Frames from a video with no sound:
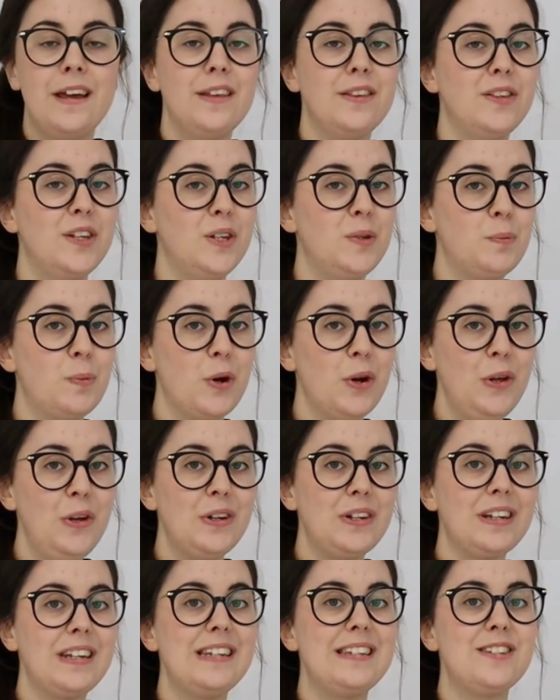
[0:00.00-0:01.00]
This
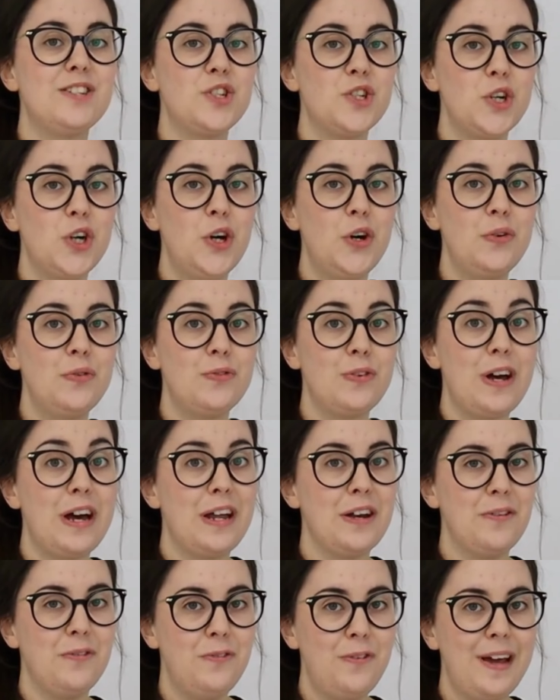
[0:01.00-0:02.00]
product is tough
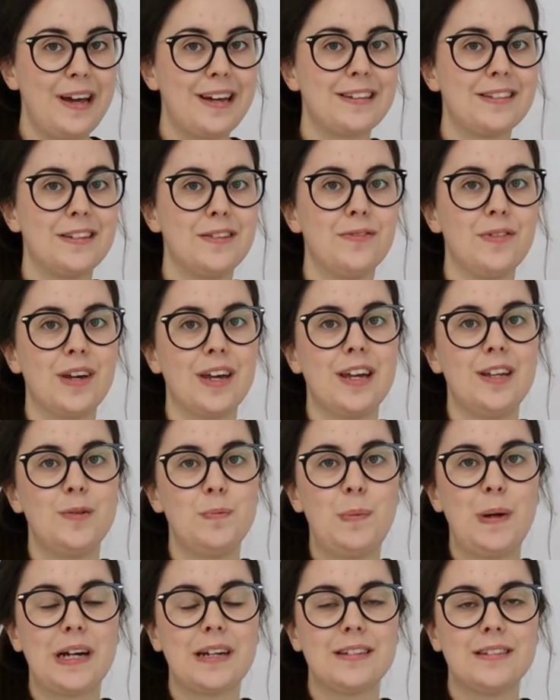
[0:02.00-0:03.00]
and effective against
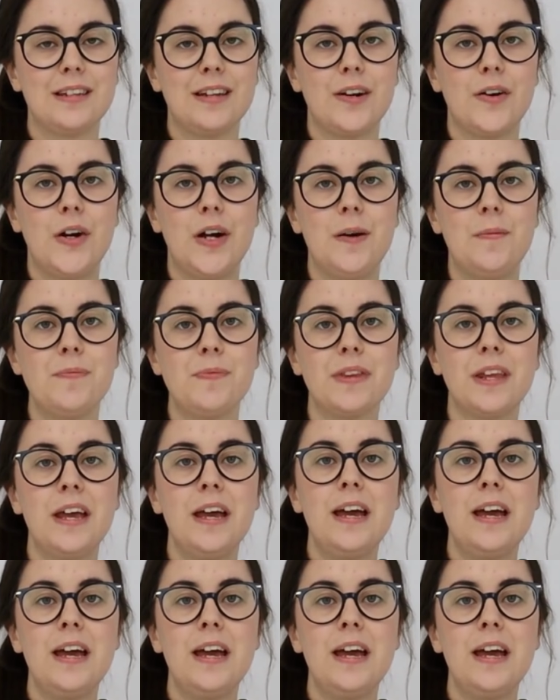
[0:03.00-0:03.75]
bacteria,